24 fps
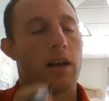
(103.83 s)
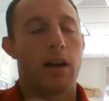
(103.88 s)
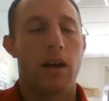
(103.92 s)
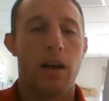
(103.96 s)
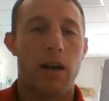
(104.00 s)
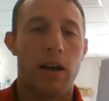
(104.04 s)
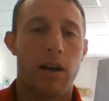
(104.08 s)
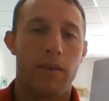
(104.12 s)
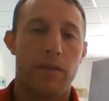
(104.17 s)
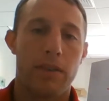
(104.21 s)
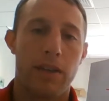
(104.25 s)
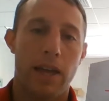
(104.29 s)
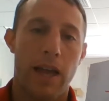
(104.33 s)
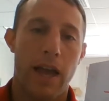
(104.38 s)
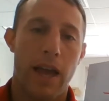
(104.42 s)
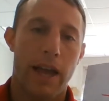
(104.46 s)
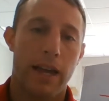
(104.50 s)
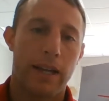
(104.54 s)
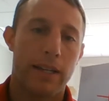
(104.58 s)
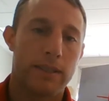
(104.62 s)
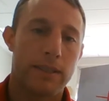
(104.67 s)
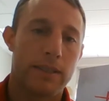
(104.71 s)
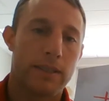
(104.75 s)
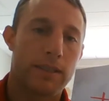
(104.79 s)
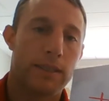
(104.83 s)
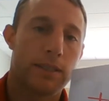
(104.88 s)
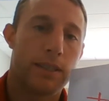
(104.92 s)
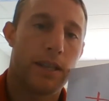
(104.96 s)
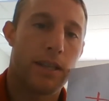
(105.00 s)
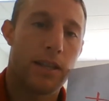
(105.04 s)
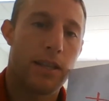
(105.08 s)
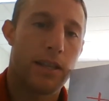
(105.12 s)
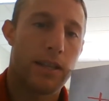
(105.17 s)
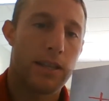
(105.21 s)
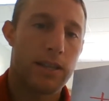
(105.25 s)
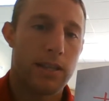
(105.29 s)
of the x?
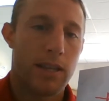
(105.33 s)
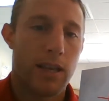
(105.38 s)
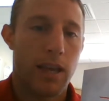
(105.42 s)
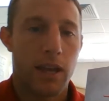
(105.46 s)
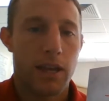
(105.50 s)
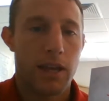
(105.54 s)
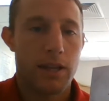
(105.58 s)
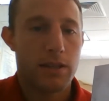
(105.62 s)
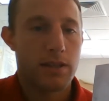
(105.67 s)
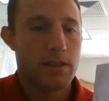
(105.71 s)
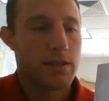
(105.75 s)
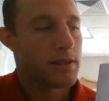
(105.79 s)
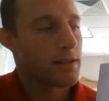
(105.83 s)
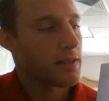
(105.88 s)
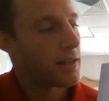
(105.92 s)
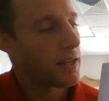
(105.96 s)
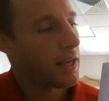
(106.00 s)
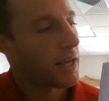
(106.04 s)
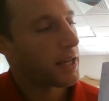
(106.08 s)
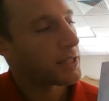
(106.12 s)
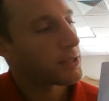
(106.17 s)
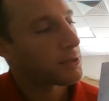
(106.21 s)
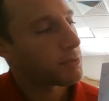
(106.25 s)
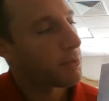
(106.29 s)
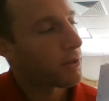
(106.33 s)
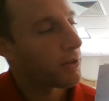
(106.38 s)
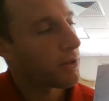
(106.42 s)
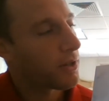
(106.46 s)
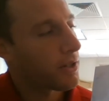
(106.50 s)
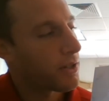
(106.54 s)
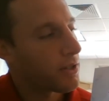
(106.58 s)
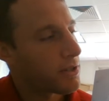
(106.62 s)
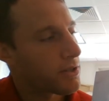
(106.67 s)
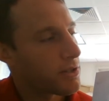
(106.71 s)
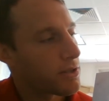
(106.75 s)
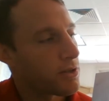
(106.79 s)
In this case, the
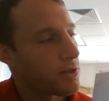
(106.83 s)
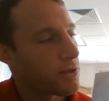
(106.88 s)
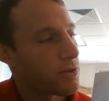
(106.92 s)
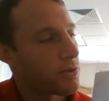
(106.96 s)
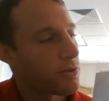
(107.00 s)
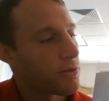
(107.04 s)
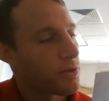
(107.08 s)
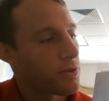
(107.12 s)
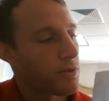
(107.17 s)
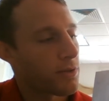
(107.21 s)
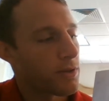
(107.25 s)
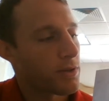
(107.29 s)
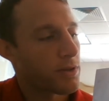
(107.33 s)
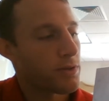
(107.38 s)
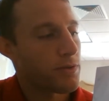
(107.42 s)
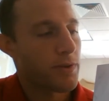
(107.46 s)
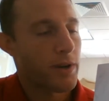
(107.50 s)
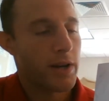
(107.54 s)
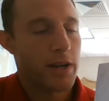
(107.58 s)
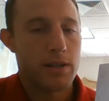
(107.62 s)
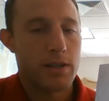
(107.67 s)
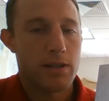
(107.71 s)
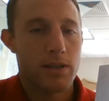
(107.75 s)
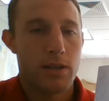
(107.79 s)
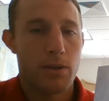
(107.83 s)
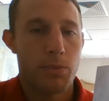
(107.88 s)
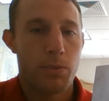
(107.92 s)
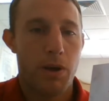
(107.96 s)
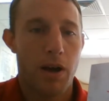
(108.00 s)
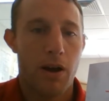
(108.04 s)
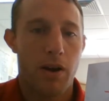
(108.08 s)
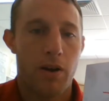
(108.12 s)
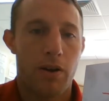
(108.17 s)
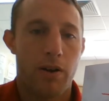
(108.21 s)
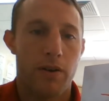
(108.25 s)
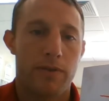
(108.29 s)
exponent is 2, so it's raised to the
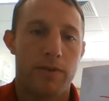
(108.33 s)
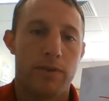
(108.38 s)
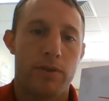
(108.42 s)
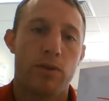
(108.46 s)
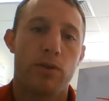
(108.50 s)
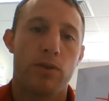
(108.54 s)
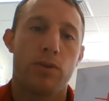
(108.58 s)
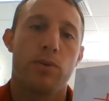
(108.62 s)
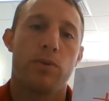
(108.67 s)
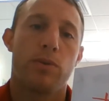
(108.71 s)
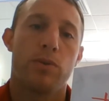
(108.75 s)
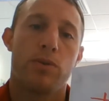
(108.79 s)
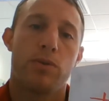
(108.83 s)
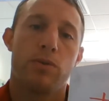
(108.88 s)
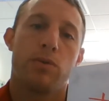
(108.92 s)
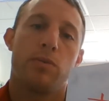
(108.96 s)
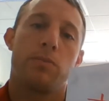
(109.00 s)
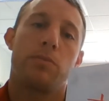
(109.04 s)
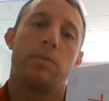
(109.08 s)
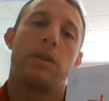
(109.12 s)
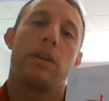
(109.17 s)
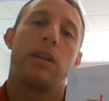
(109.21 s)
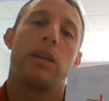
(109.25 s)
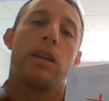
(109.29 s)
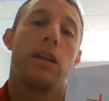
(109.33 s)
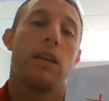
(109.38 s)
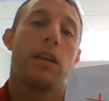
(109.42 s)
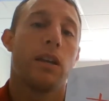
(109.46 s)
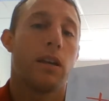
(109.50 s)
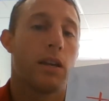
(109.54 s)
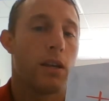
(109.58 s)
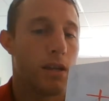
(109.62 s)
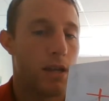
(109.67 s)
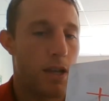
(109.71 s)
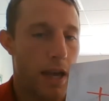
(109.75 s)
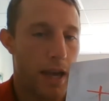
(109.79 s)
power of 2, which would be
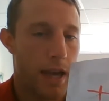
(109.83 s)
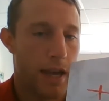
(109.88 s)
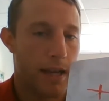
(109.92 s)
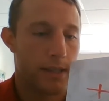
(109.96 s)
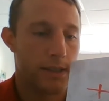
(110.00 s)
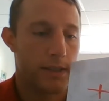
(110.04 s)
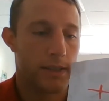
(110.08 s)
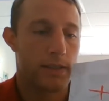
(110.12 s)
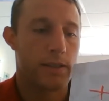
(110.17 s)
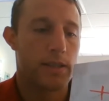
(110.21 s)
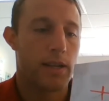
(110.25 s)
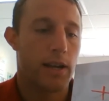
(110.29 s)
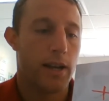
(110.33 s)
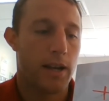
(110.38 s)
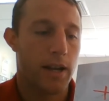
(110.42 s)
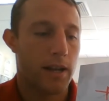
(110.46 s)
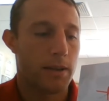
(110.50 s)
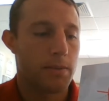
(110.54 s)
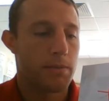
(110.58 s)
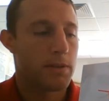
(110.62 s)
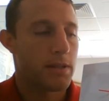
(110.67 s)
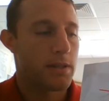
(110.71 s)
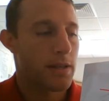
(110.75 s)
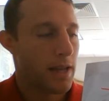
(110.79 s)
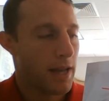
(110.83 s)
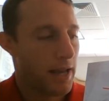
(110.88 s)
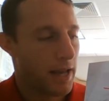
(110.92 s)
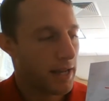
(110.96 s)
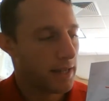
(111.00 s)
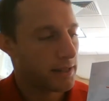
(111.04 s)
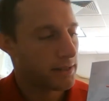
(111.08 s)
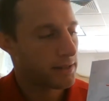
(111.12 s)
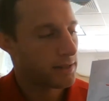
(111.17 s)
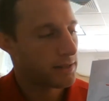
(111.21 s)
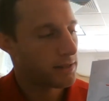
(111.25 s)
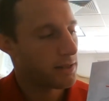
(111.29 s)
x times
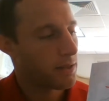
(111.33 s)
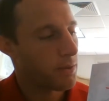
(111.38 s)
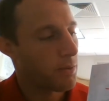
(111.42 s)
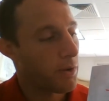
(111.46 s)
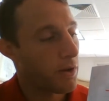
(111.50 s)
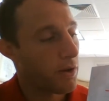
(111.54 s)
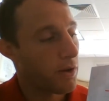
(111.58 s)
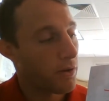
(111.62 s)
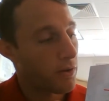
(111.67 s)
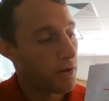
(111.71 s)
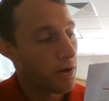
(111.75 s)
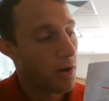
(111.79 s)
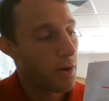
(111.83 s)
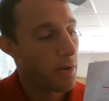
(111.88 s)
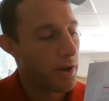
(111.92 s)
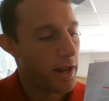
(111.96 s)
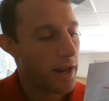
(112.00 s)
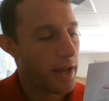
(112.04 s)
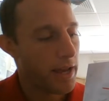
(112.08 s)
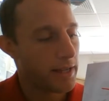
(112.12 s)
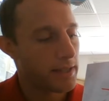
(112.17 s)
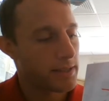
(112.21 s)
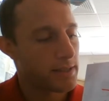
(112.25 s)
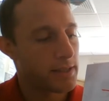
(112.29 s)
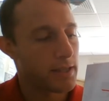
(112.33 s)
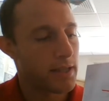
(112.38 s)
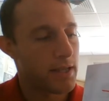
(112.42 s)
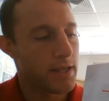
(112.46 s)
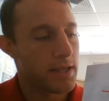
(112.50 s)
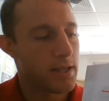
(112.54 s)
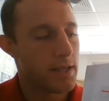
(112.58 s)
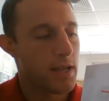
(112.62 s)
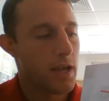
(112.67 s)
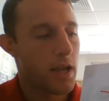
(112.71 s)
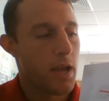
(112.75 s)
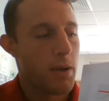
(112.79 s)
x. And we don't know what x
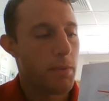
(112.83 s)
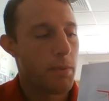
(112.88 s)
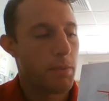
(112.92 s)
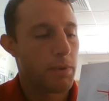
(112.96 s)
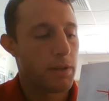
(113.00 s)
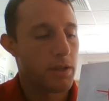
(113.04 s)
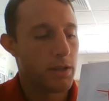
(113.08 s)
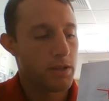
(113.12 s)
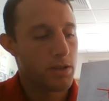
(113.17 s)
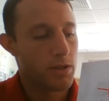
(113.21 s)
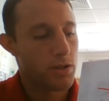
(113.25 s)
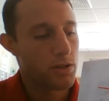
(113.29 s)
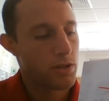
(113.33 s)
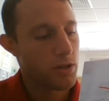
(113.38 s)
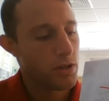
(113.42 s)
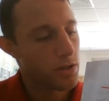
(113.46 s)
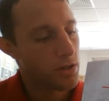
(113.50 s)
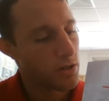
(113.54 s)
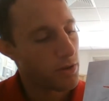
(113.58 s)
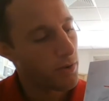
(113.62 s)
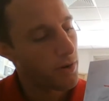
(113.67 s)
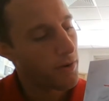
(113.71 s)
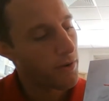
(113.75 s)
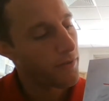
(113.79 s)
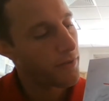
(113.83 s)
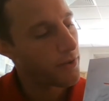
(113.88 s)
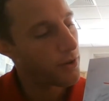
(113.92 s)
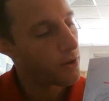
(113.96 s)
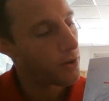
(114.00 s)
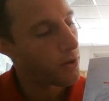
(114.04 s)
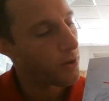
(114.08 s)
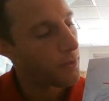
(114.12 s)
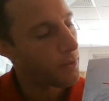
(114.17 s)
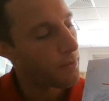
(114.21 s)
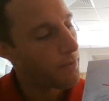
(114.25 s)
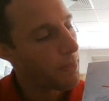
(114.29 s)
is, but this is just a
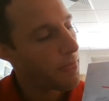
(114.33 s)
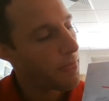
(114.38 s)
review